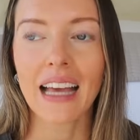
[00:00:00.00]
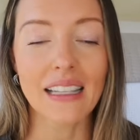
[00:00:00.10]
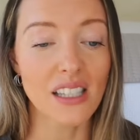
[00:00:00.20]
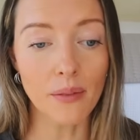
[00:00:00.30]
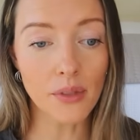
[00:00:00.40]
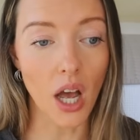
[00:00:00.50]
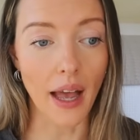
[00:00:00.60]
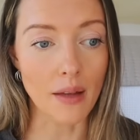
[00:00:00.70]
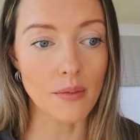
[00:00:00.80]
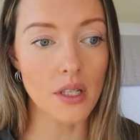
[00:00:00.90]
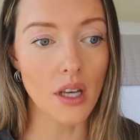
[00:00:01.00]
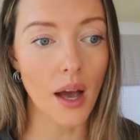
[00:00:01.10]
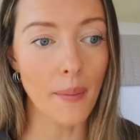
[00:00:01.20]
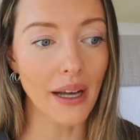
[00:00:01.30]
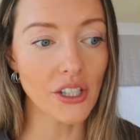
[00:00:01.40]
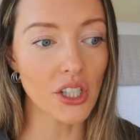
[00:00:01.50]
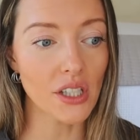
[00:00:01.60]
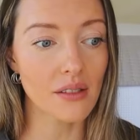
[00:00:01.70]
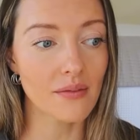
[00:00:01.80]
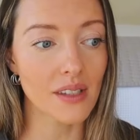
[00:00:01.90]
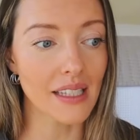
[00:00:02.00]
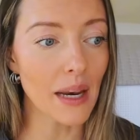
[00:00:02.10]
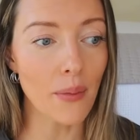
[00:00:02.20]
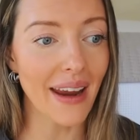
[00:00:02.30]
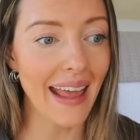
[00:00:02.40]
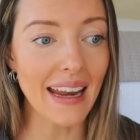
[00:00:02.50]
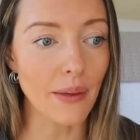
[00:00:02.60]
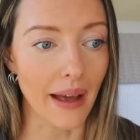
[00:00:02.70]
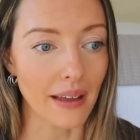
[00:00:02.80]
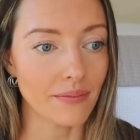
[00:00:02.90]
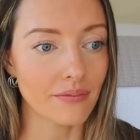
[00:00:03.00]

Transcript: And sometimes I might just celebrate anyway.